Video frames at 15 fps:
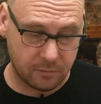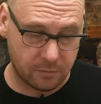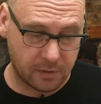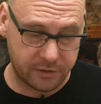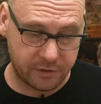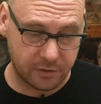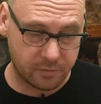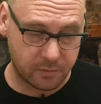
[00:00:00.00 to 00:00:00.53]

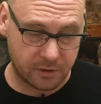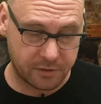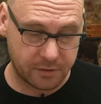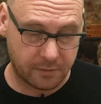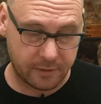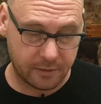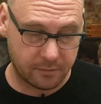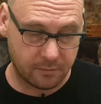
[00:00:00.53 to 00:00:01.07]
issues
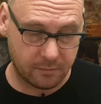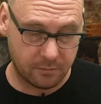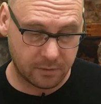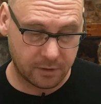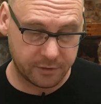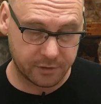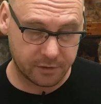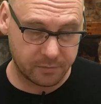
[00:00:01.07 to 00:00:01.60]
whatsoever. No
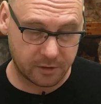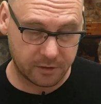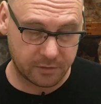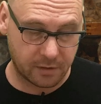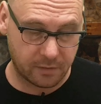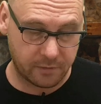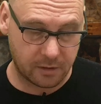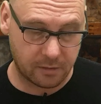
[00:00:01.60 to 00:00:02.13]
issues
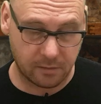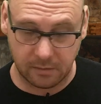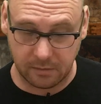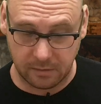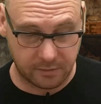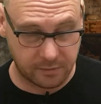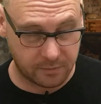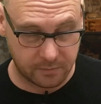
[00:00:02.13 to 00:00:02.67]
whatsoever
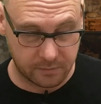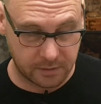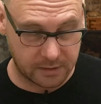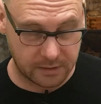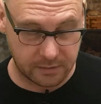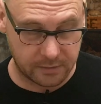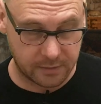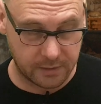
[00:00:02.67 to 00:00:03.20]
until
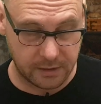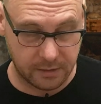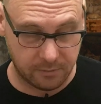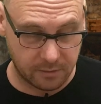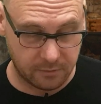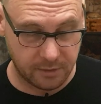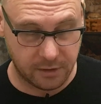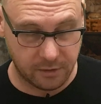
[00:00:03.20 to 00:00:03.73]
that today with
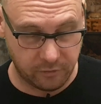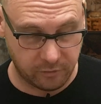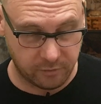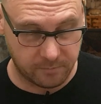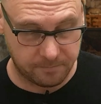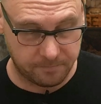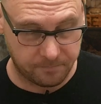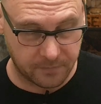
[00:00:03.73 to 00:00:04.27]
the leakage.
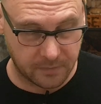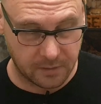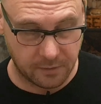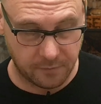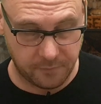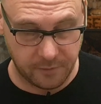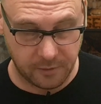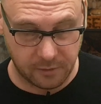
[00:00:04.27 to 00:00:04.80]
The
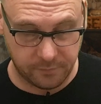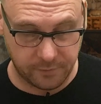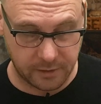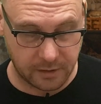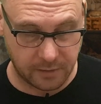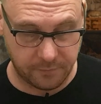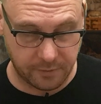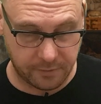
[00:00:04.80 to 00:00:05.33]
feel of it and
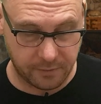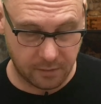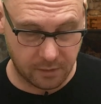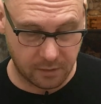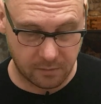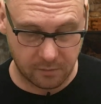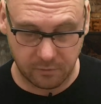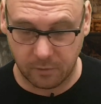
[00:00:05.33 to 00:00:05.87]

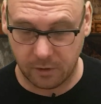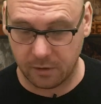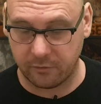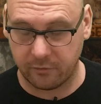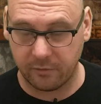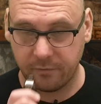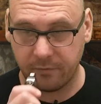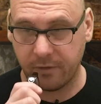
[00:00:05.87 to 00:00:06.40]
everything, it
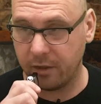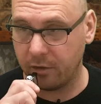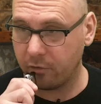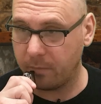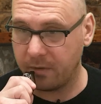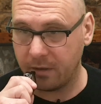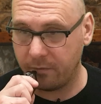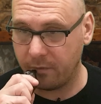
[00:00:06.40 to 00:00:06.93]
works, it fires
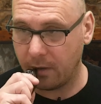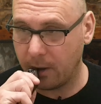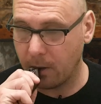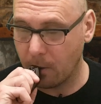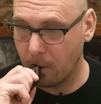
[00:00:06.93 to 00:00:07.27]
perfectly.